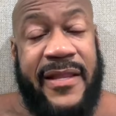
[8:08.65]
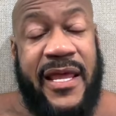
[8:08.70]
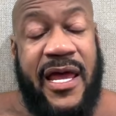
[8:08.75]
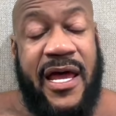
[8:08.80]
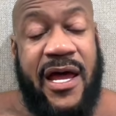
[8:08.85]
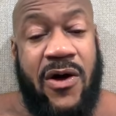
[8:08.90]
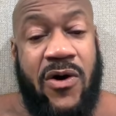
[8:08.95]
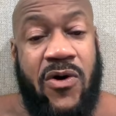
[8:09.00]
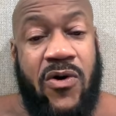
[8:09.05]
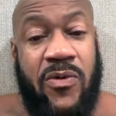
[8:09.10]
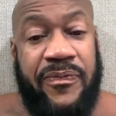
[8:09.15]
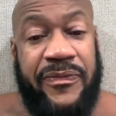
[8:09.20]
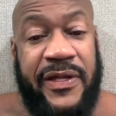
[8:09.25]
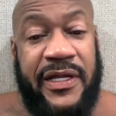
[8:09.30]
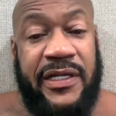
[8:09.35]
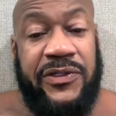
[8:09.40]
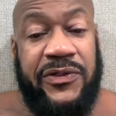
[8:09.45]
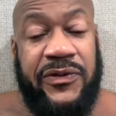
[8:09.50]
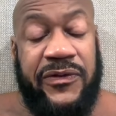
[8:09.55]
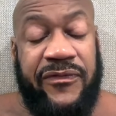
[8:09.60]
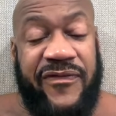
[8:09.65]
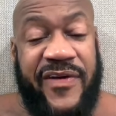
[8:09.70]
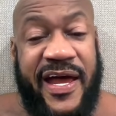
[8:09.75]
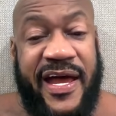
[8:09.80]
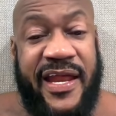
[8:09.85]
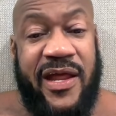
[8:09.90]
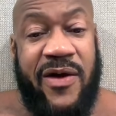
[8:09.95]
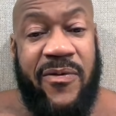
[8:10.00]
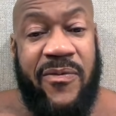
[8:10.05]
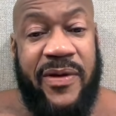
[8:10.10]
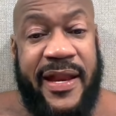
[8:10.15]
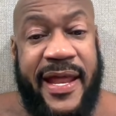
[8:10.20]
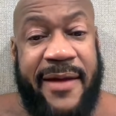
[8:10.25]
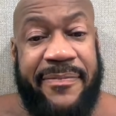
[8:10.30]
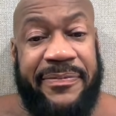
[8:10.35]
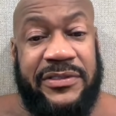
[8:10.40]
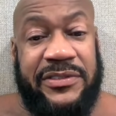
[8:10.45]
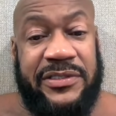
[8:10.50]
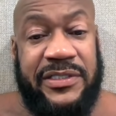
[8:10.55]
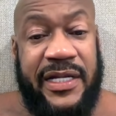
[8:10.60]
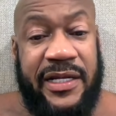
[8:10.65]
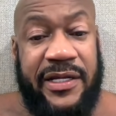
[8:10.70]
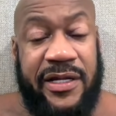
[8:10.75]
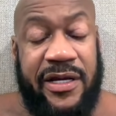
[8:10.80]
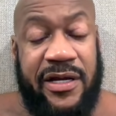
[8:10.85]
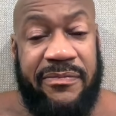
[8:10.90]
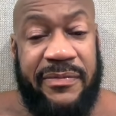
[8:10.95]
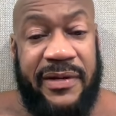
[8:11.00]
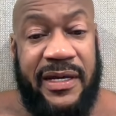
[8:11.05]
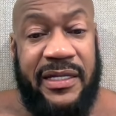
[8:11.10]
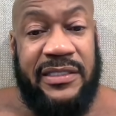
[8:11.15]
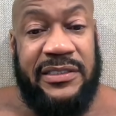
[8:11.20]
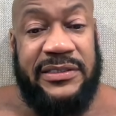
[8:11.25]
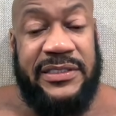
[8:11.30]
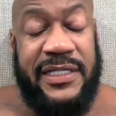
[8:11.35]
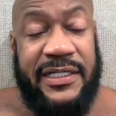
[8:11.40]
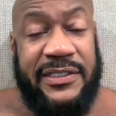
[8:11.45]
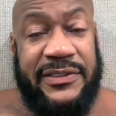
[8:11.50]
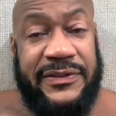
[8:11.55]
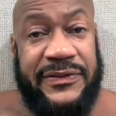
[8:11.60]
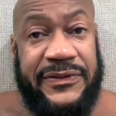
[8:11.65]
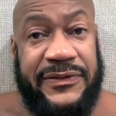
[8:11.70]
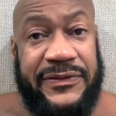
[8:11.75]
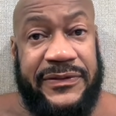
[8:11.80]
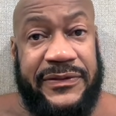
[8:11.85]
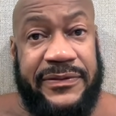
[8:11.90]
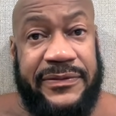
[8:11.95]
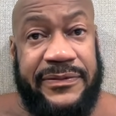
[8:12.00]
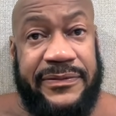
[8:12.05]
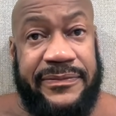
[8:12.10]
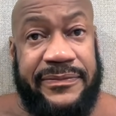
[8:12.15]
I hope they do find out what happened to that young man in Texas.